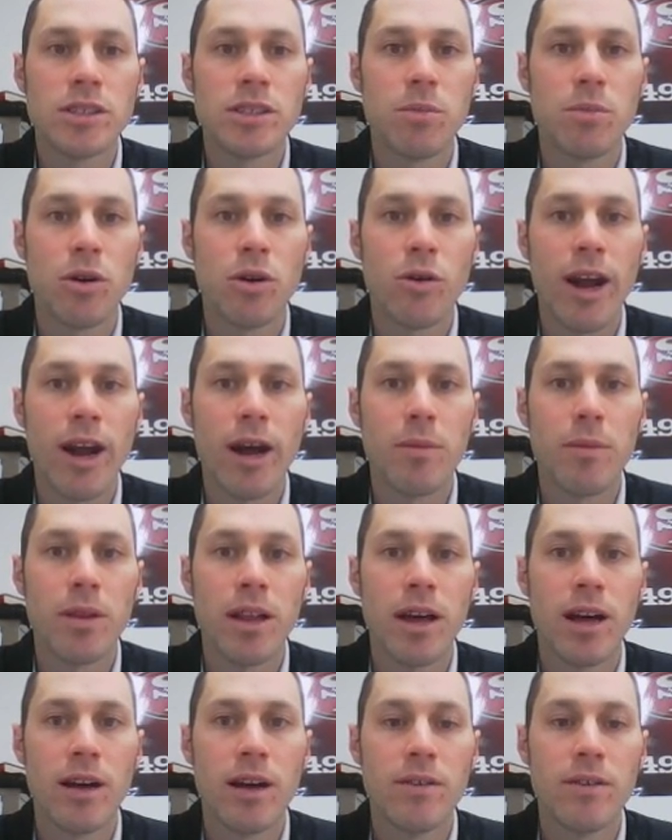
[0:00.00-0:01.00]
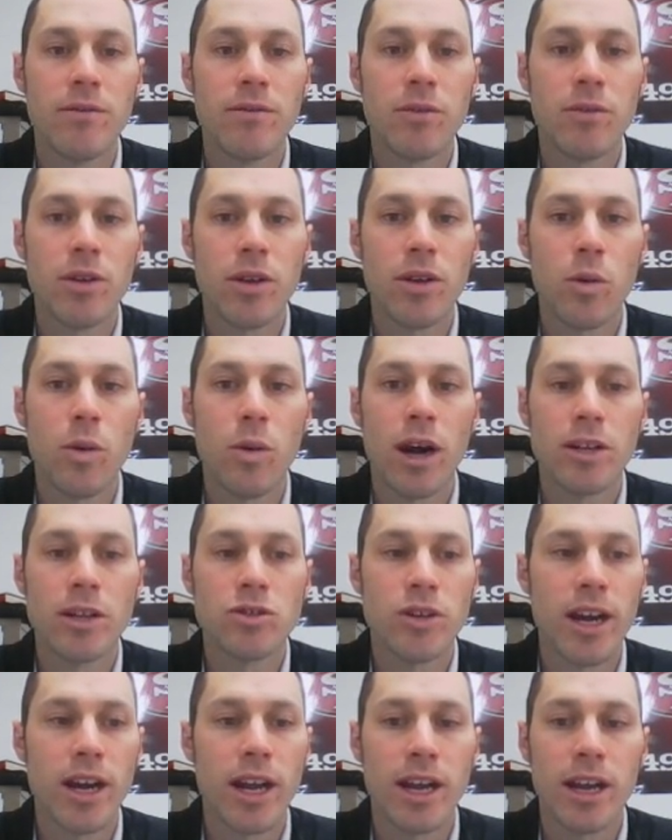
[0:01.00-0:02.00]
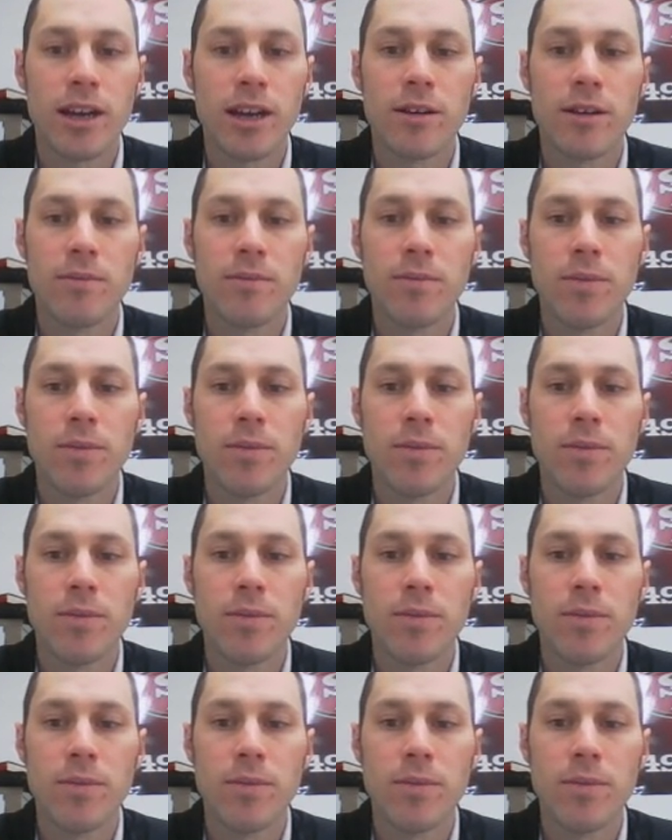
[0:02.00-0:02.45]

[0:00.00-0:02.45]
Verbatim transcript: as a parabola for the quadratic.